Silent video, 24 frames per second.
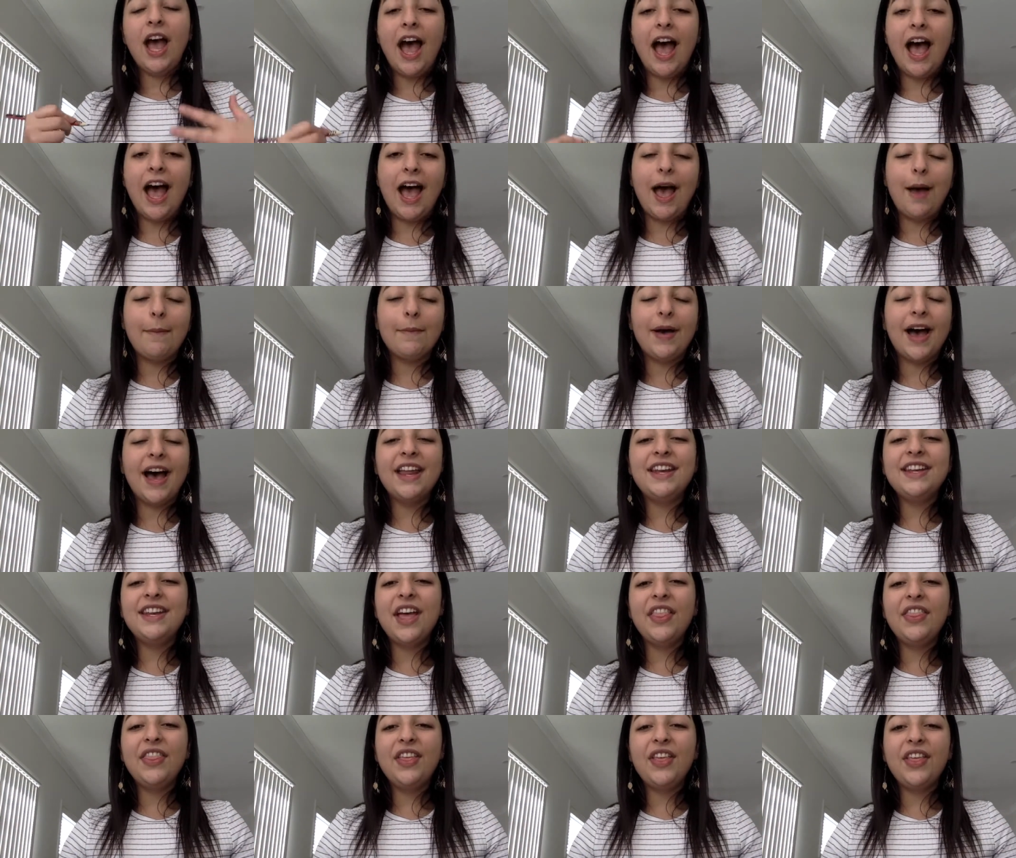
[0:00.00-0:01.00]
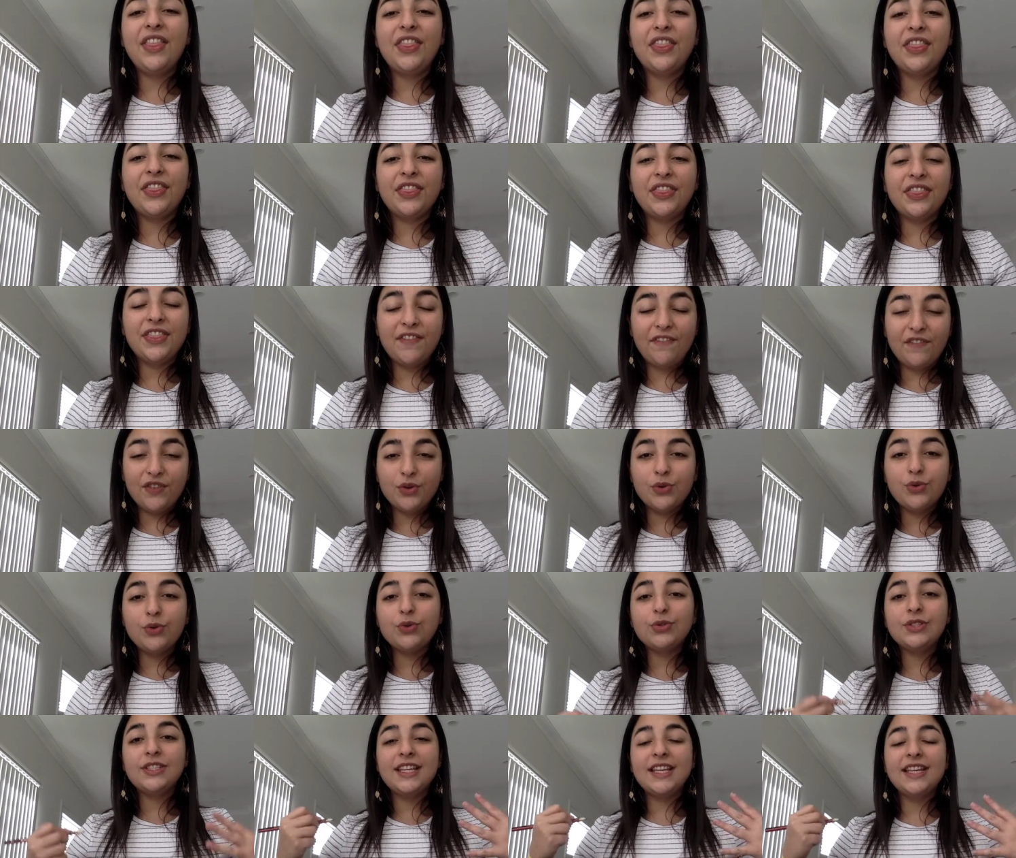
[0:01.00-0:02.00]
Um, another
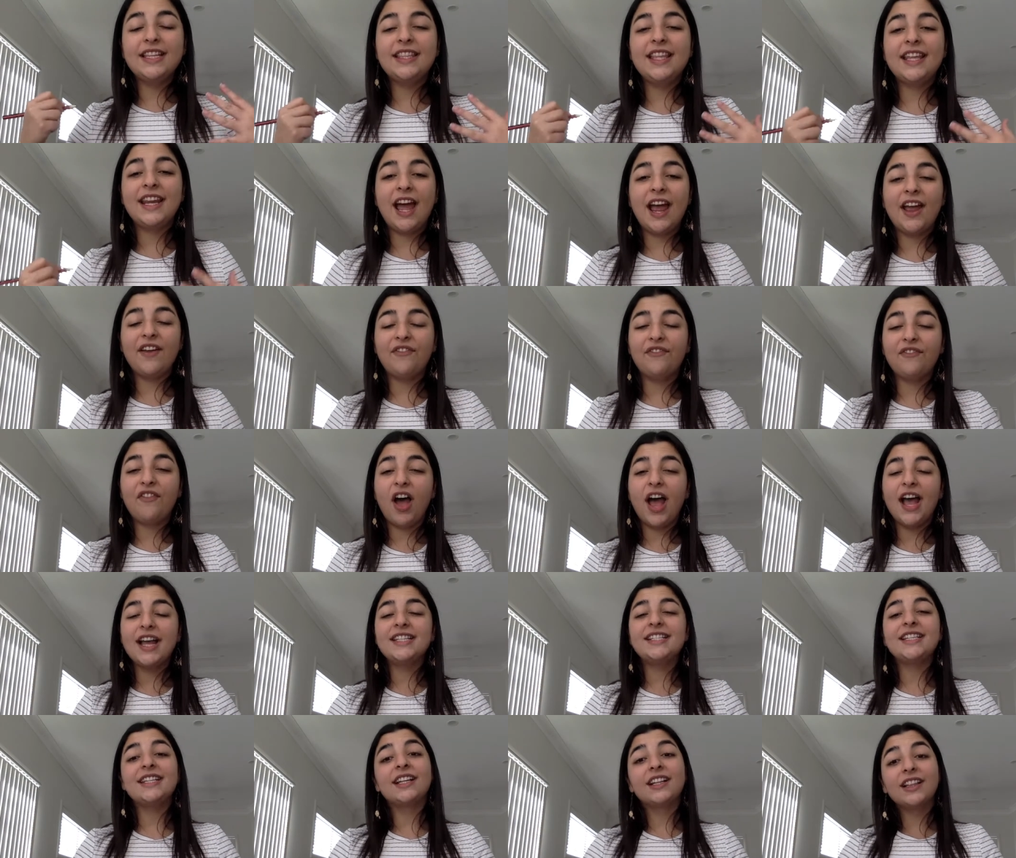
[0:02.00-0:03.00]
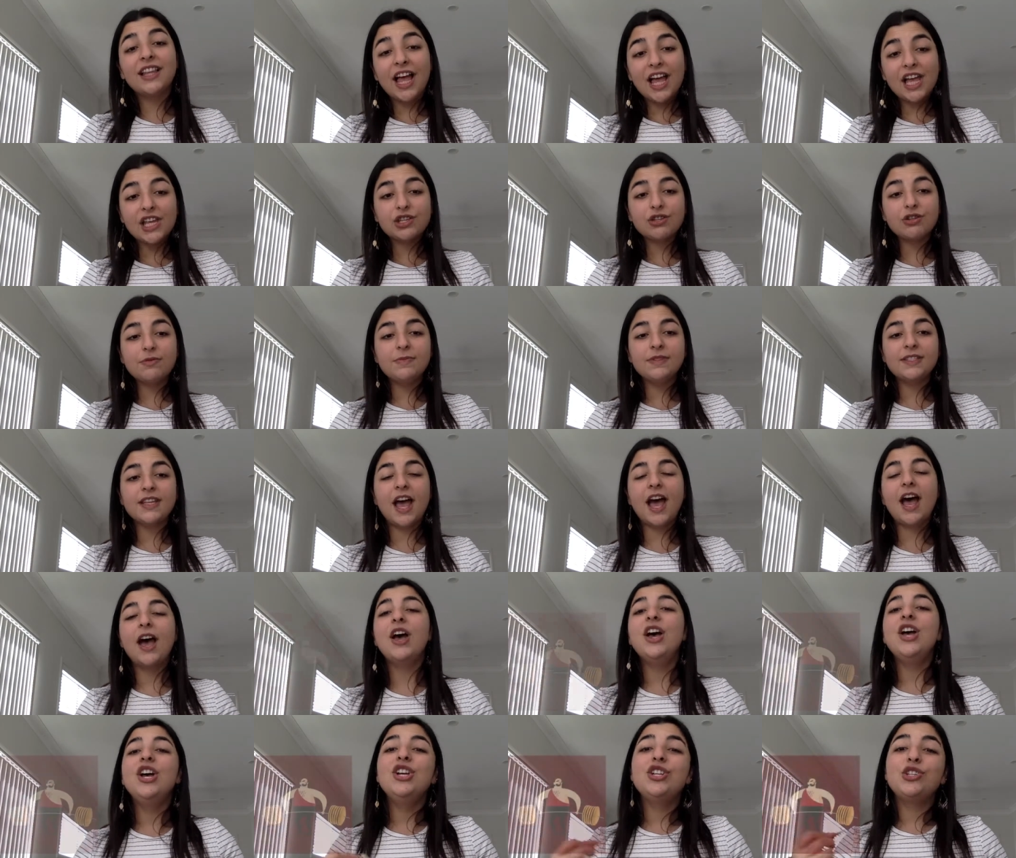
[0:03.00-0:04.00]
difficulty that I find in classrooms
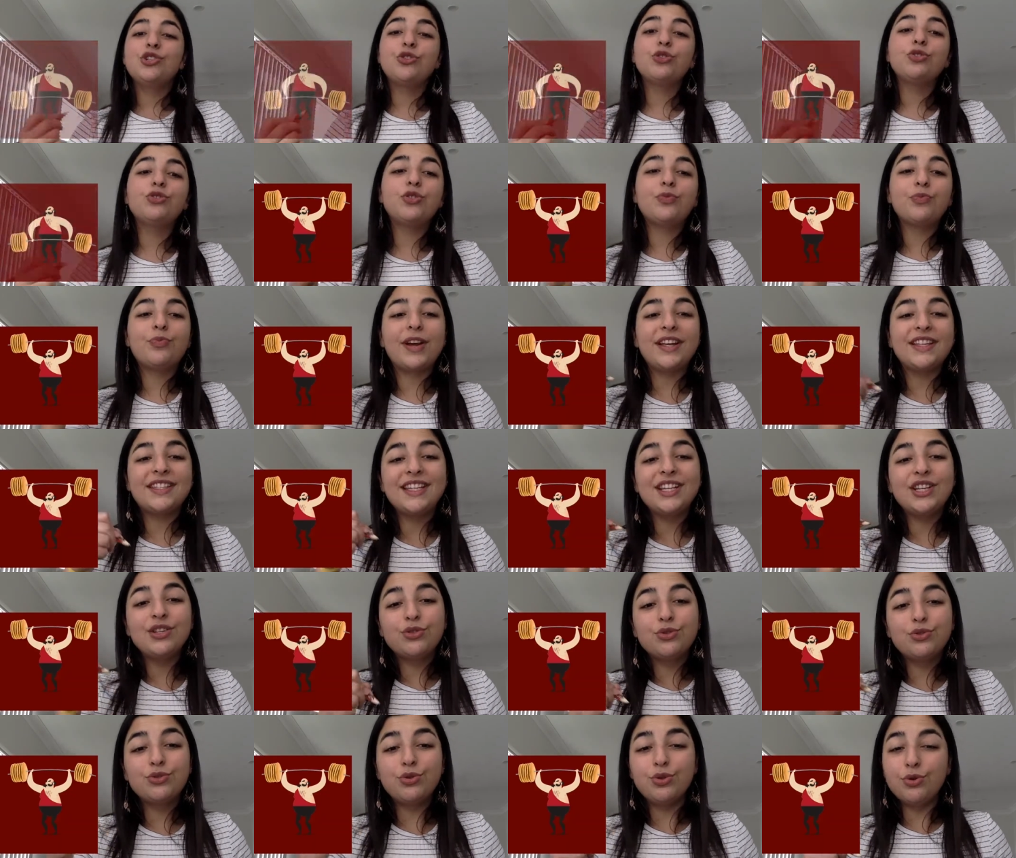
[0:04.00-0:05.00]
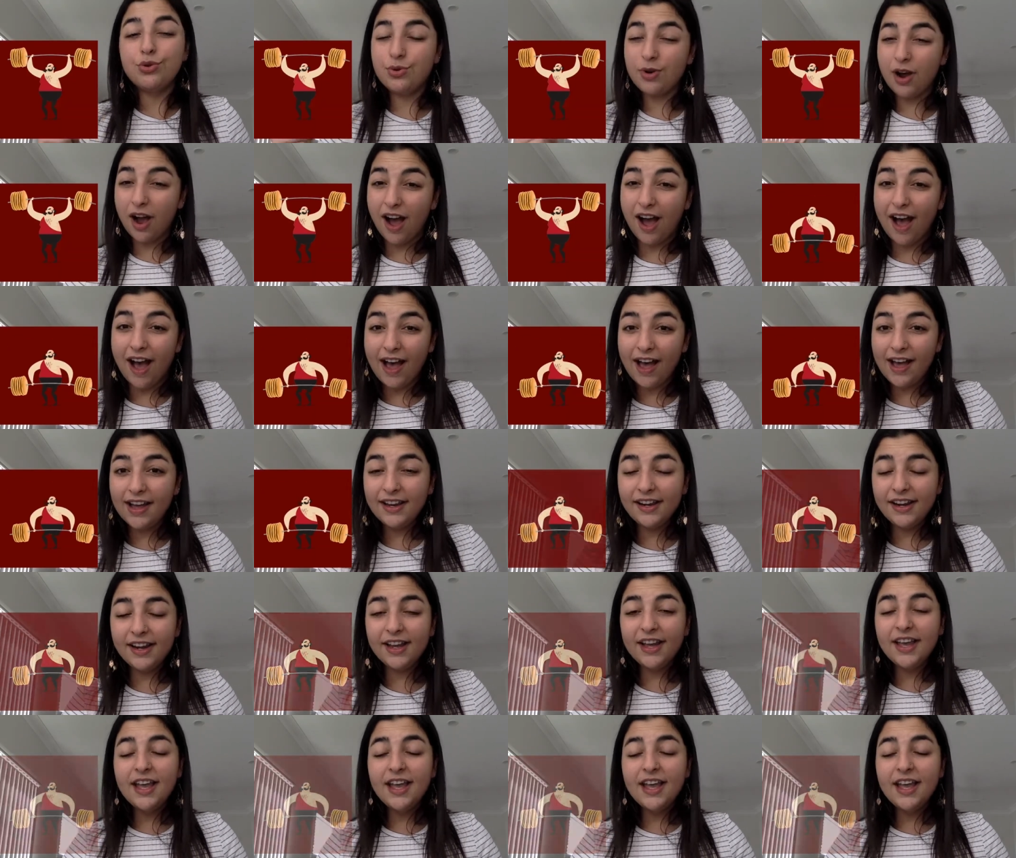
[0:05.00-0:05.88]
are children pressing too hard.